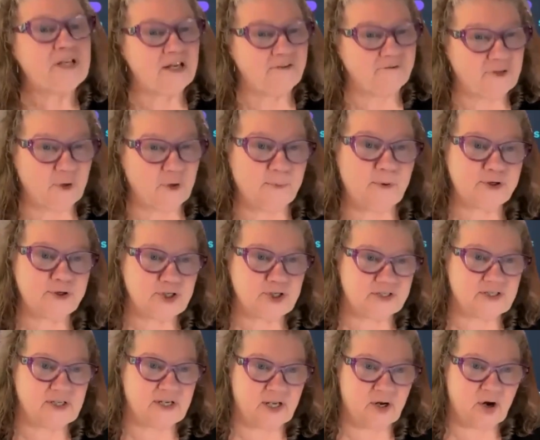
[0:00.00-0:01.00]
if they're
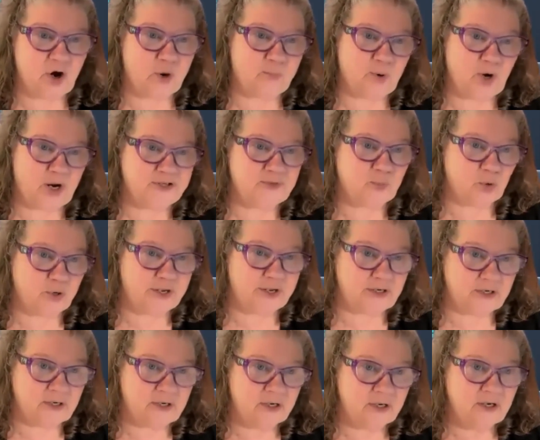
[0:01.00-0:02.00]
purchasing in our price
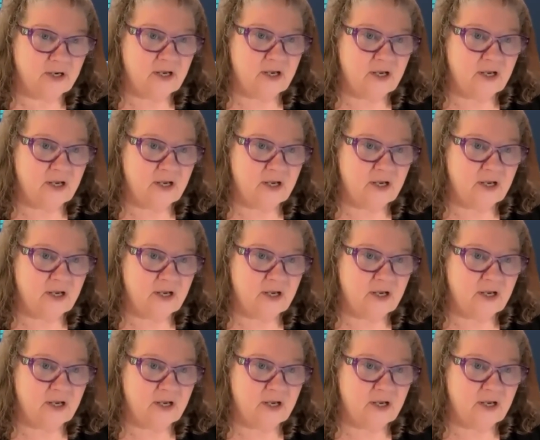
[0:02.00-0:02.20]
point.